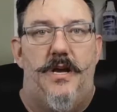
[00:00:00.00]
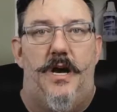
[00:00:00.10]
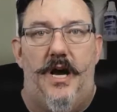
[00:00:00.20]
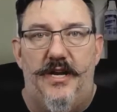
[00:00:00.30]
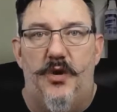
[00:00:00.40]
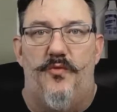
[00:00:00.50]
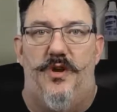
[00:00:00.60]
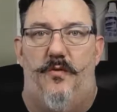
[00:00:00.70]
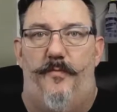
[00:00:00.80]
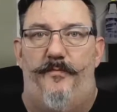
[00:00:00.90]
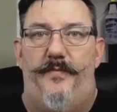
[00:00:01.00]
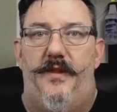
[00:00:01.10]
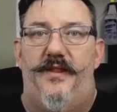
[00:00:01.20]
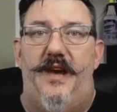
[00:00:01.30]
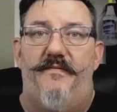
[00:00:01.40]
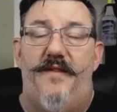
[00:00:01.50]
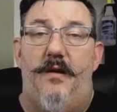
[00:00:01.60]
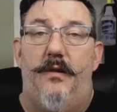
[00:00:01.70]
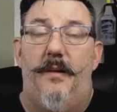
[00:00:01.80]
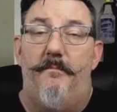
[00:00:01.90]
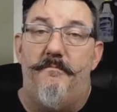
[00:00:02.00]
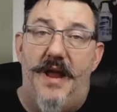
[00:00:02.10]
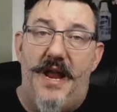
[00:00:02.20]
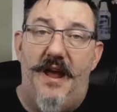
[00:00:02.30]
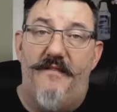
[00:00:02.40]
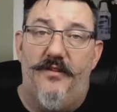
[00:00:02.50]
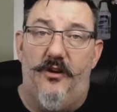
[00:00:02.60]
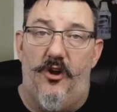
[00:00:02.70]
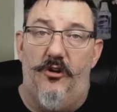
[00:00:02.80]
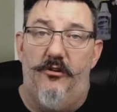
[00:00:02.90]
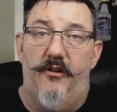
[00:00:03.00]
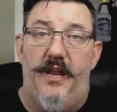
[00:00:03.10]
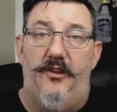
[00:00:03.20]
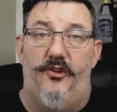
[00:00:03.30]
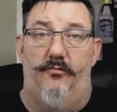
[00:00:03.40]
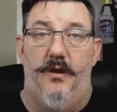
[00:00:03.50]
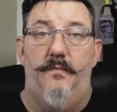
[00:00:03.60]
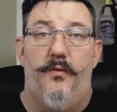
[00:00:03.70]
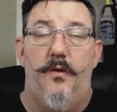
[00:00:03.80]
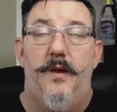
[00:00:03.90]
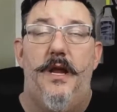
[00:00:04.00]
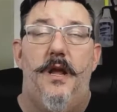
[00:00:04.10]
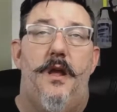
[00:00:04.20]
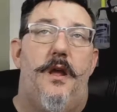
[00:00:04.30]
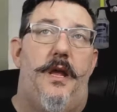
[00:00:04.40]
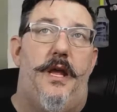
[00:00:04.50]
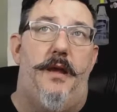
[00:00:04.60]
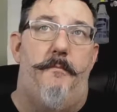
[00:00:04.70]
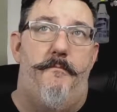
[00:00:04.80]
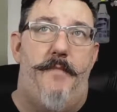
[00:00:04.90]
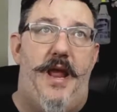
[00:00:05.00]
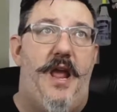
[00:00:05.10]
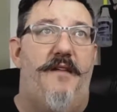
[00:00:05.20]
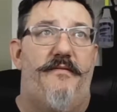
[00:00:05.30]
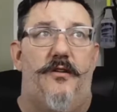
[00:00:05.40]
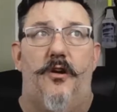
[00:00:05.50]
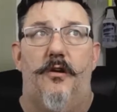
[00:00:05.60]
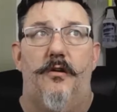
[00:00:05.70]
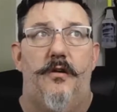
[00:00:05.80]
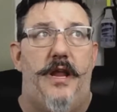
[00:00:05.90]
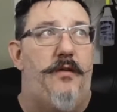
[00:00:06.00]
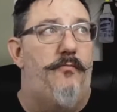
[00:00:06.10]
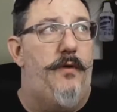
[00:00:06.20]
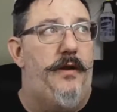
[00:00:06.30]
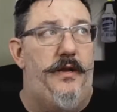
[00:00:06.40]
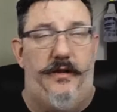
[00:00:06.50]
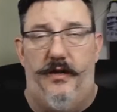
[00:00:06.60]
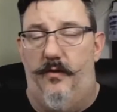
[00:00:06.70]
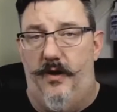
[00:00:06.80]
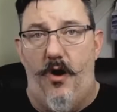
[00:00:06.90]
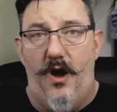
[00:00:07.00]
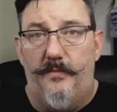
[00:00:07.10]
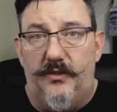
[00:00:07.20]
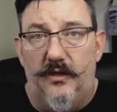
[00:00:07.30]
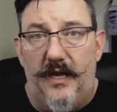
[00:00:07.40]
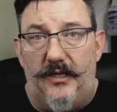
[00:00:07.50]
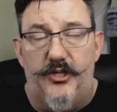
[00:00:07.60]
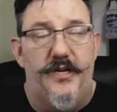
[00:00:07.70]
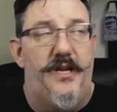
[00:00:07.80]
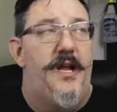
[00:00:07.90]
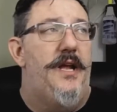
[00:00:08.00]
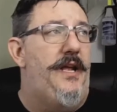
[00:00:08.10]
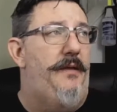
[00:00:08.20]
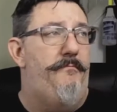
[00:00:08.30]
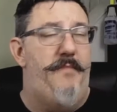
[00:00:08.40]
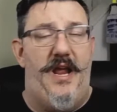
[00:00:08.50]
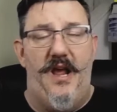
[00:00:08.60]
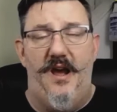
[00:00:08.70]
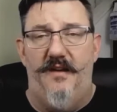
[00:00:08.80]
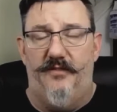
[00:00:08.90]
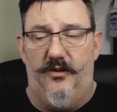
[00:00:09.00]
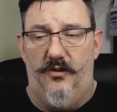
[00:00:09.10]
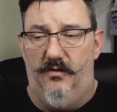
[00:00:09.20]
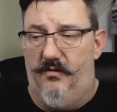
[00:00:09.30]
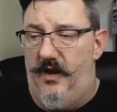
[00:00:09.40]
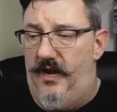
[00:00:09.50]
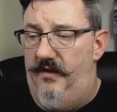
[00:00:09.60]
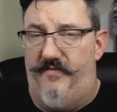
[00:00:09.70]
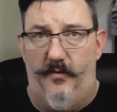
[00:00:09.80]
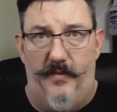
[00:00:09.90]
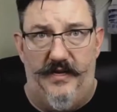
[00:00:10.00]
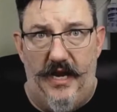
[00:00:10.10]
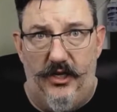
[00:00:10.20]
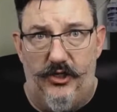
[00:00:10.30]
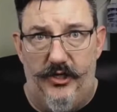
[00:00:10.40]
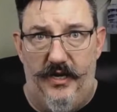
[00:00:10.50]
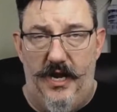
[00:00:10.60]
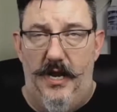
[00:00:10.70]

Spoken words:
I don't know. That foul up may have occurred during brewing. It may have occurred in hop selection. It may have occurred in fermentation.